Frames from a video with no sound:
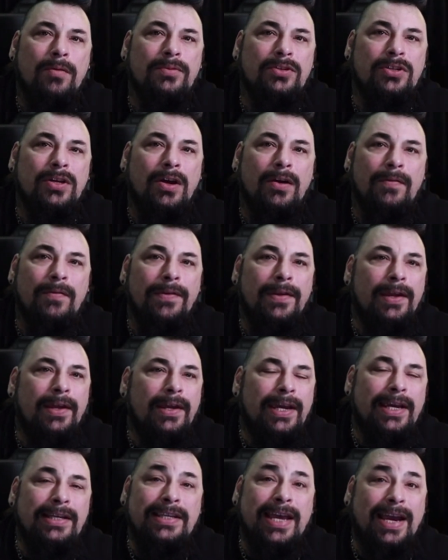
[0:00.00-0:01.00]
So
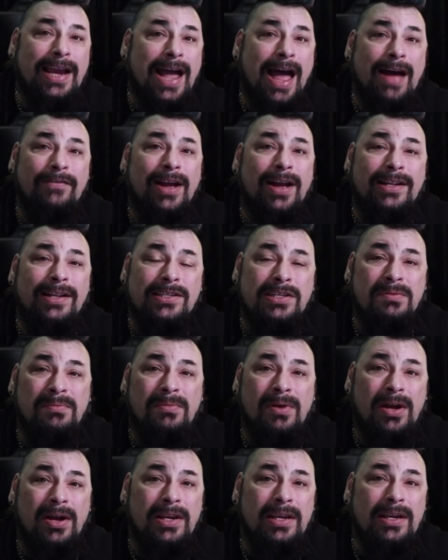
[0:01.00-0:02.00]
he's like, I've got some
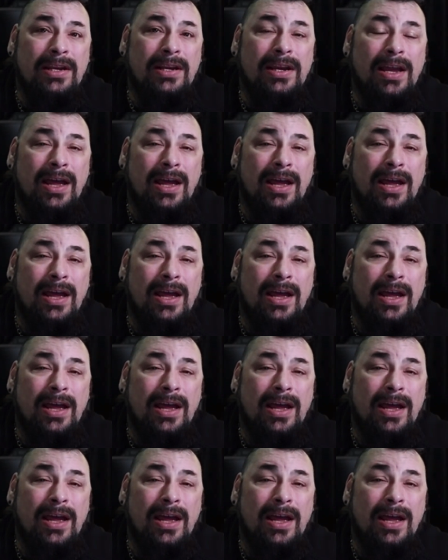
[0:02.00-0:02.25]
money,